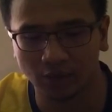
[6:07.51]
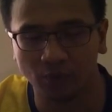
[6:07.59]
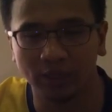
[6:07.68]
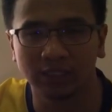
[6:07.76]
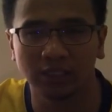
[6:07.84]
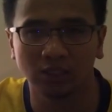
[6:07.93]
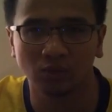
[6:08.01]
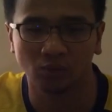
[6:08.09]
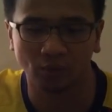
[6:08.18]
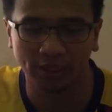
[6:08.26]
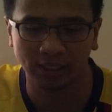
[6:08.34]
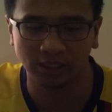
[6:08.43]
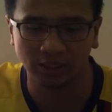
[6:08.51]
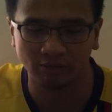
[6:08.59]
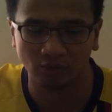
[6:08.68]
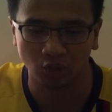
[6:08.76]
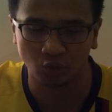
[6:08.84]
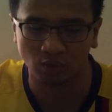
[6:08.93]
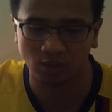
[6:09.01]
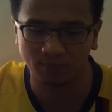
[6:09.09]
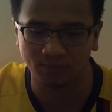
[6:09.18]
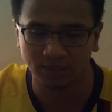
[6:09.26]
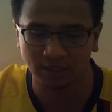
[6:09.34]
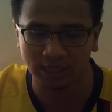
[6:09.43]
related to credit default
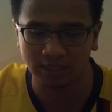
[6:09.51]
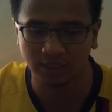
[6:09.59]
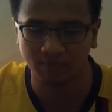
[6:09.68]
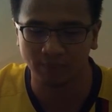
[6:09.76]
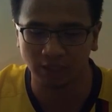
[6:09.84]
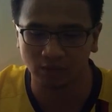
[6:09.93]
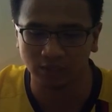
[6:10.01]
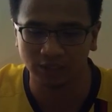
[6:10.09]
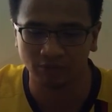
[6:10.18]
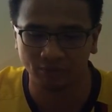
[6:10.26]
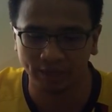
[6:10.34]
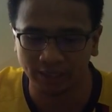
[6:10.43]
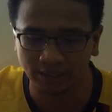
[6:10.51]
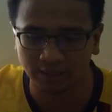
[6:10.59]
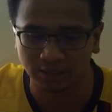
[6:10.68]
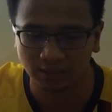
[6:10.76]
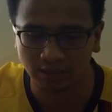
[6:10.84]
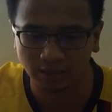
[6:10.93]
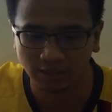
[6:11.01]
swaps and speculative tradings.